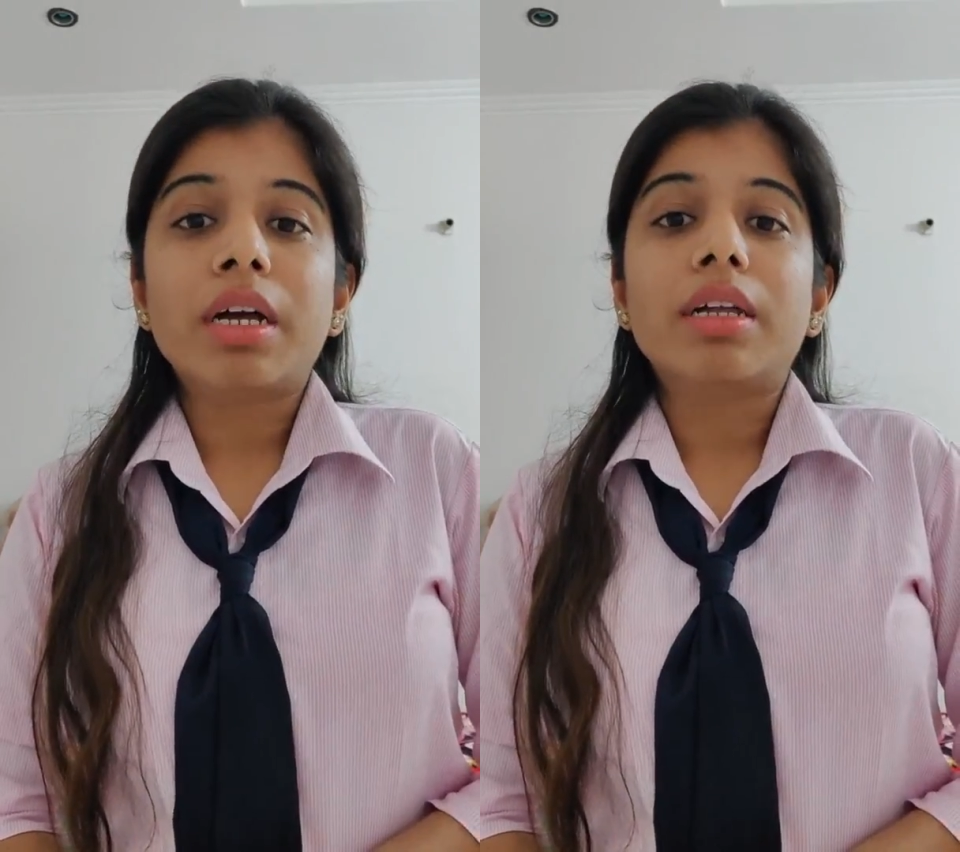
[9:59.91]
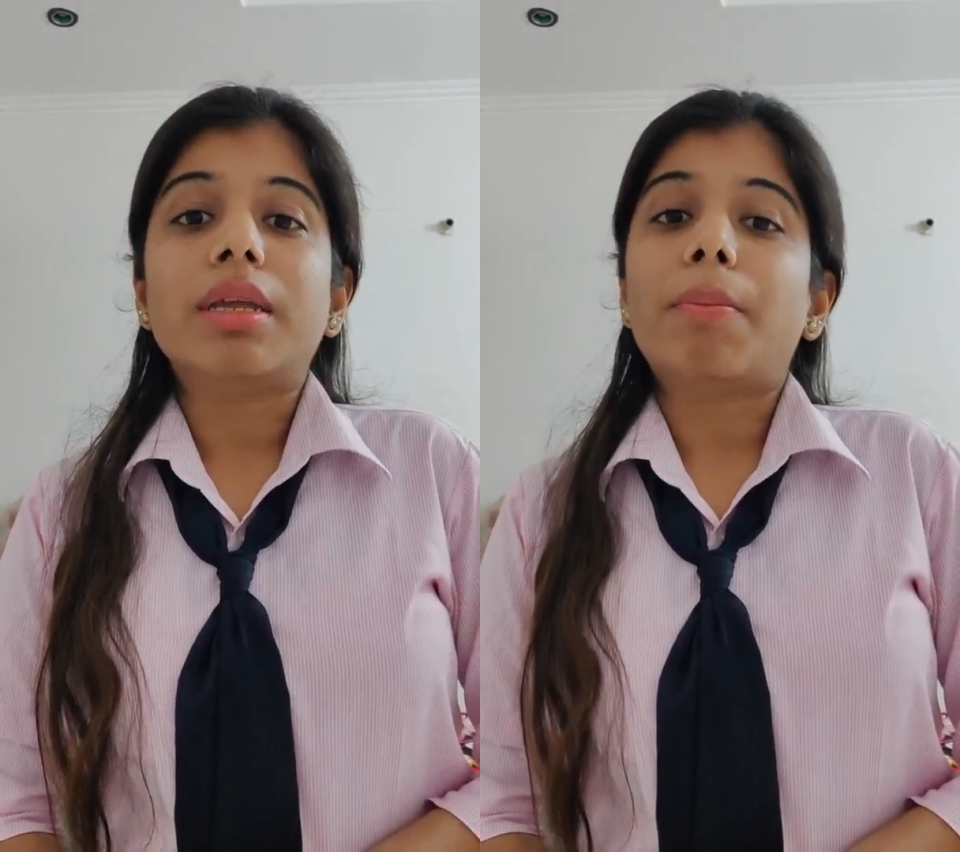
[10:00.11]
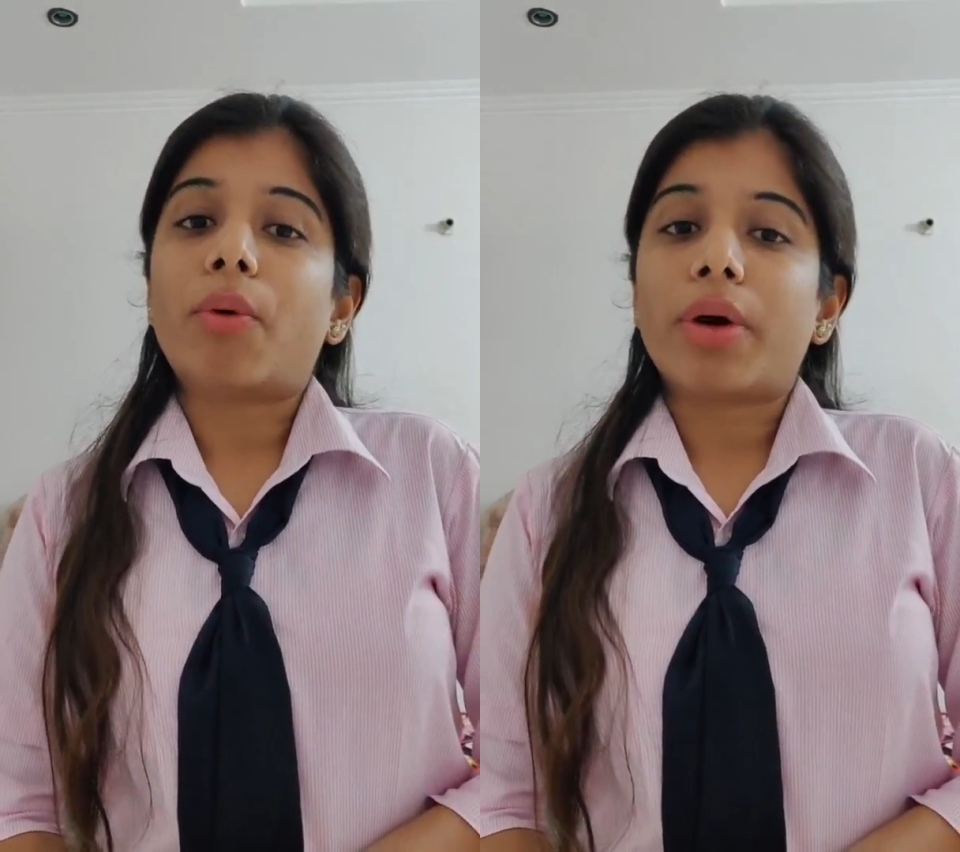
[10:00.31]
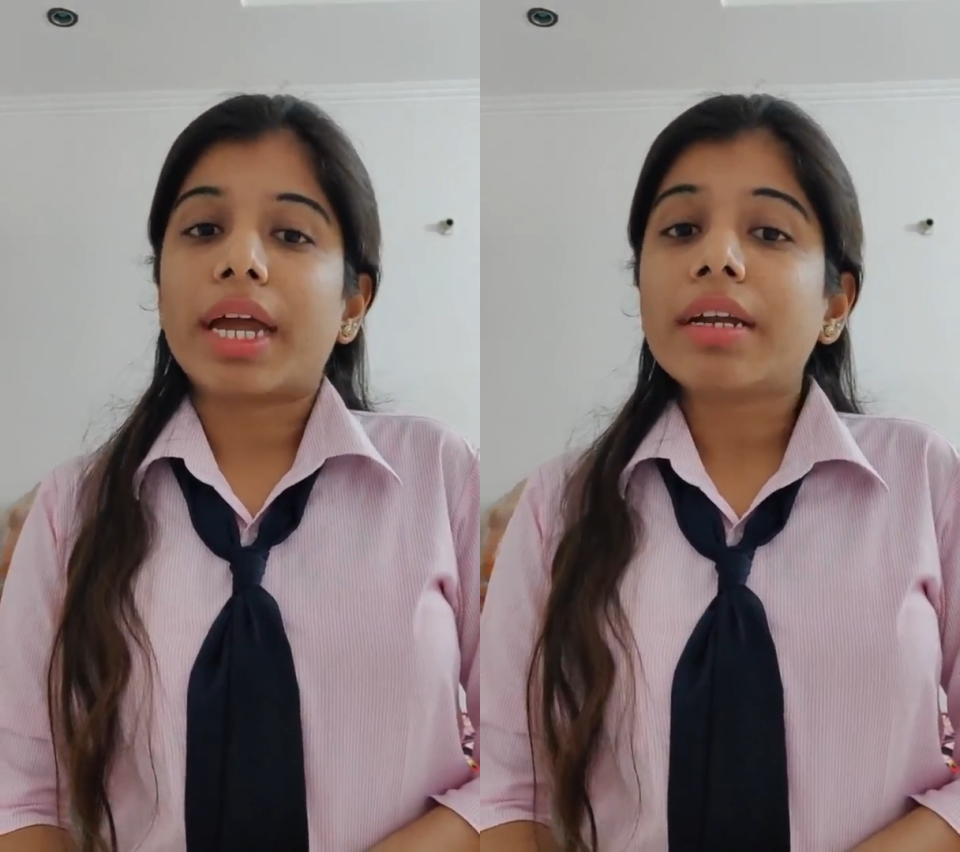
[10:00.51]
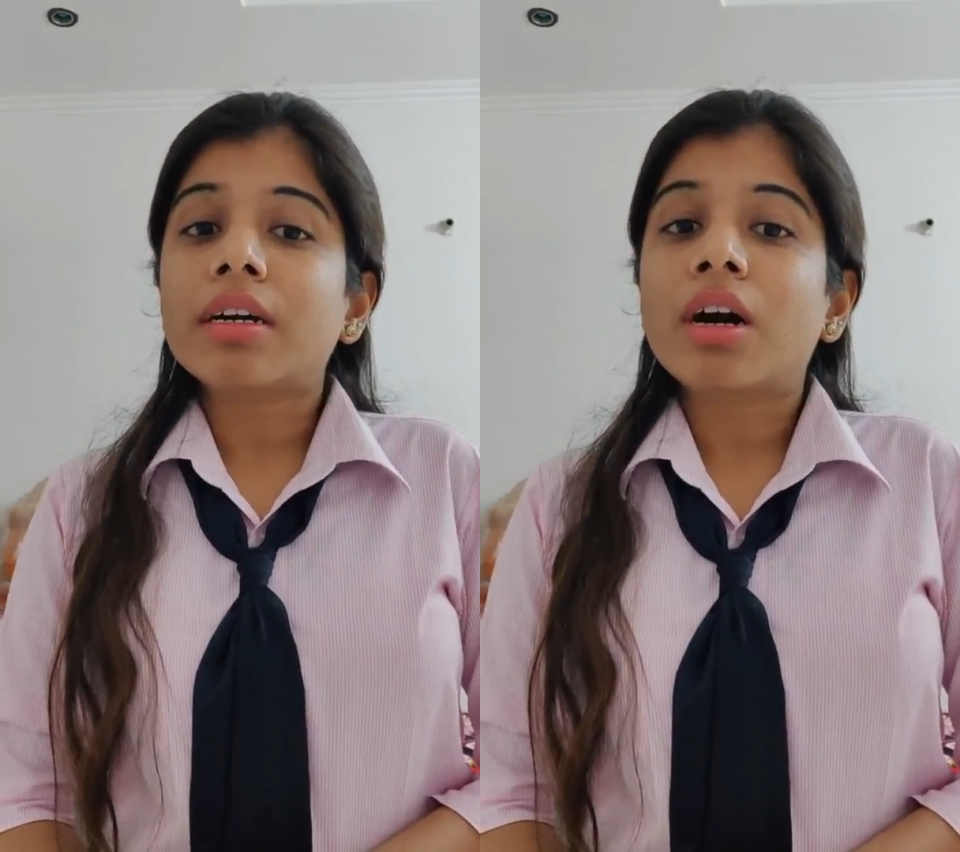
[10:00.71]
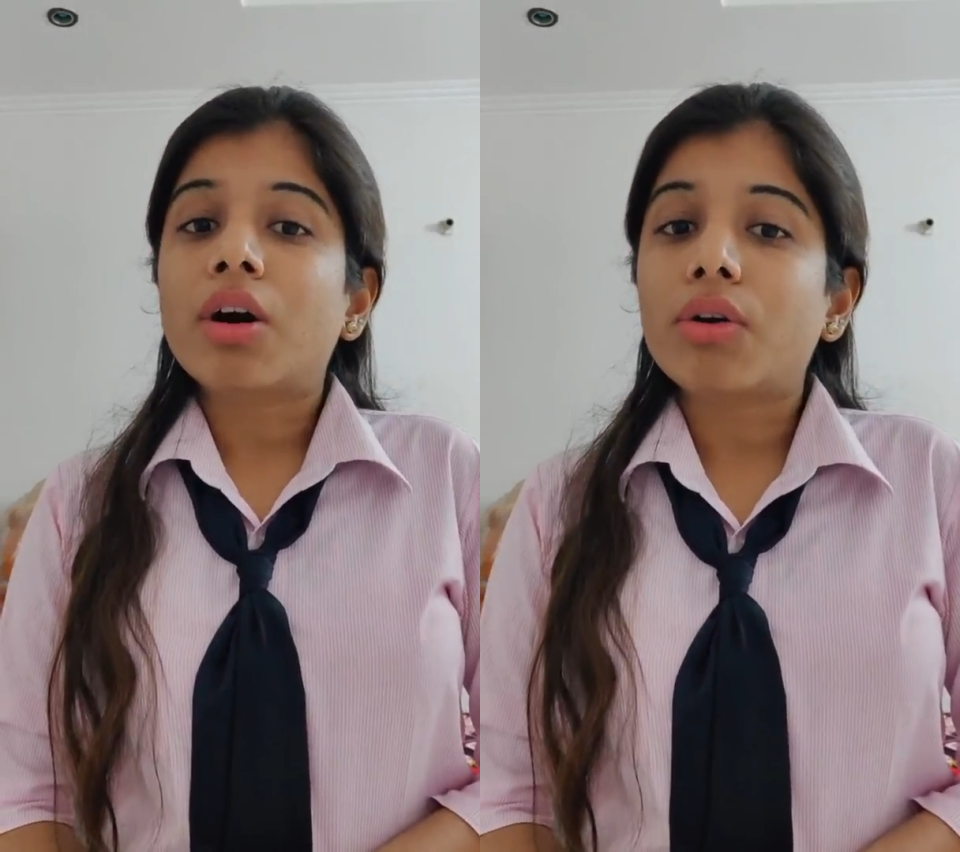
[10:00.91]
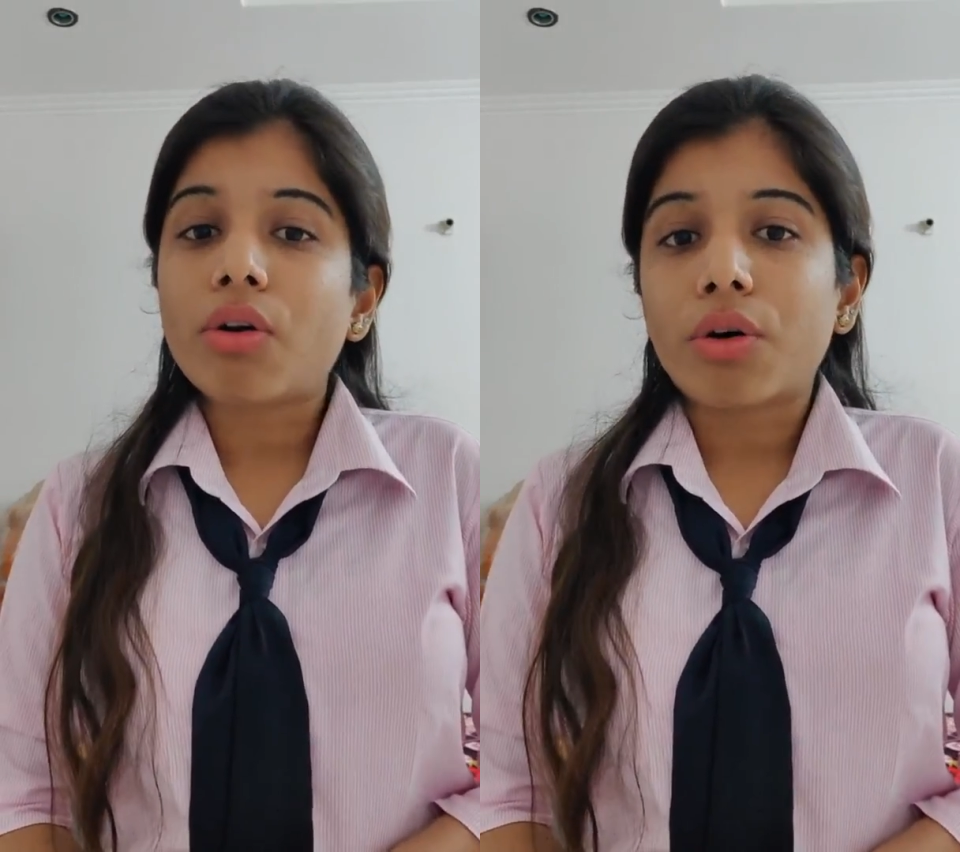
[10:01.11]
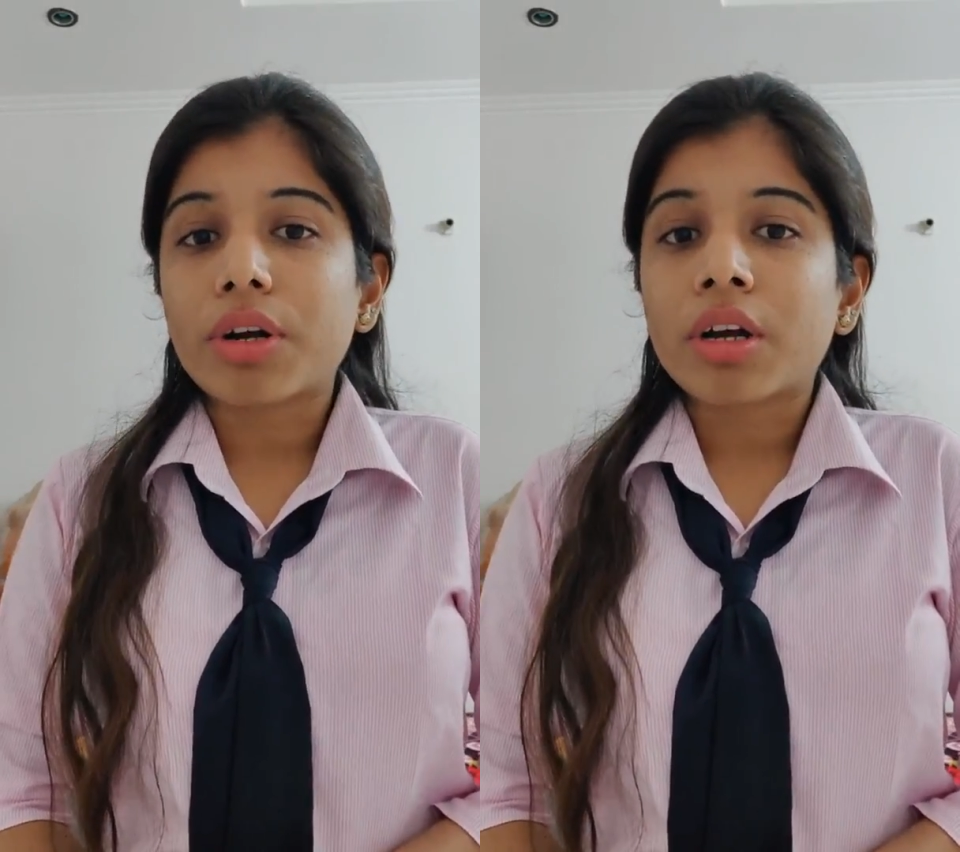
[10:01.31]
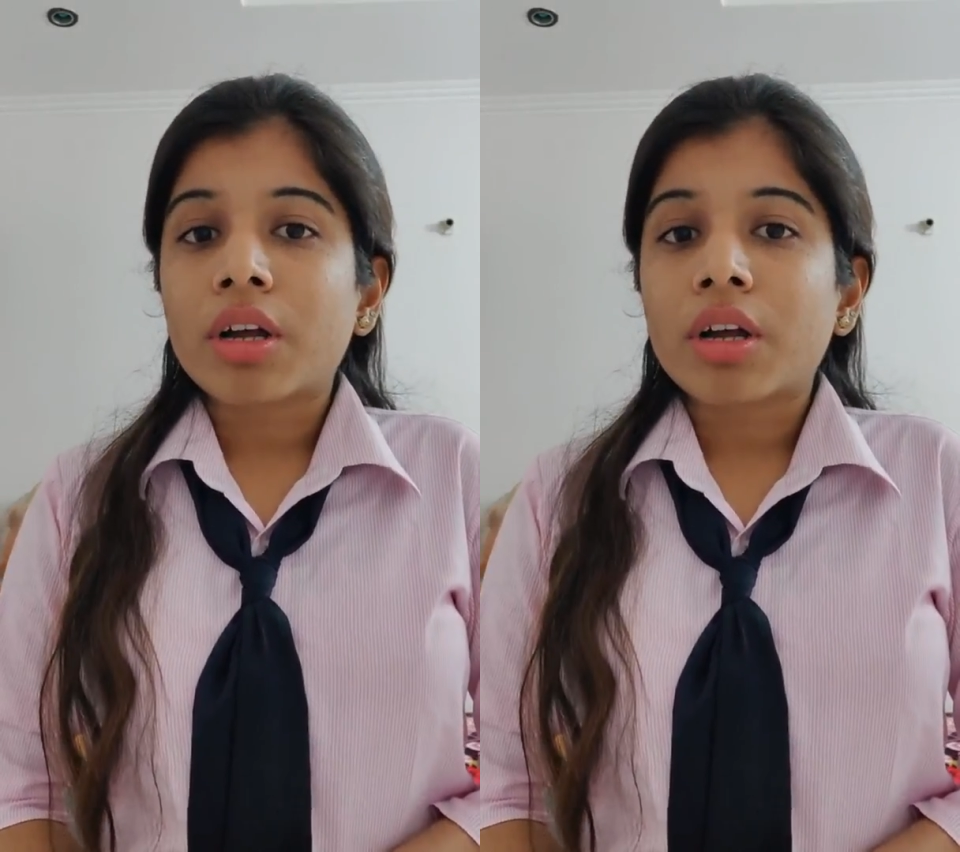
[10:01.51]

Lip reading: the poet wrote.